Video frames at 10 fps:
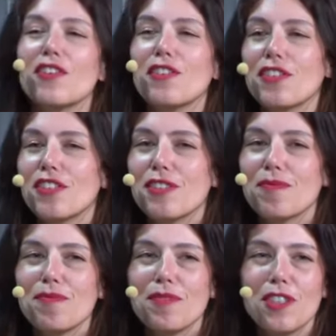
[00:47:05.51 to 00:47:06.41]

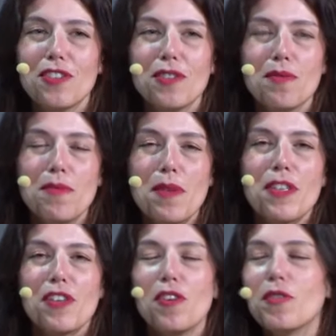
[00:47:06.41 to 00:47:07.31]
or, you know,
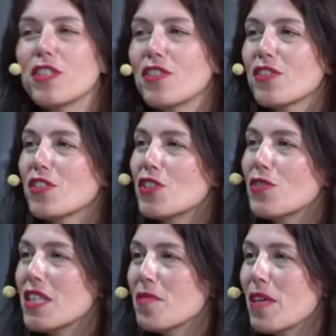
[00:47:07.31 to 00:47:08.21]
maybe not always on the
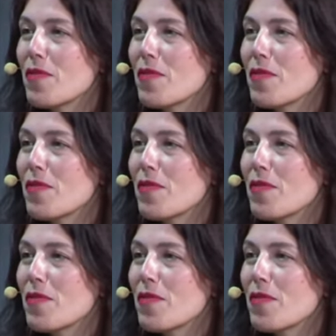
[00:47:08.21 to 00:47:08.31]
street,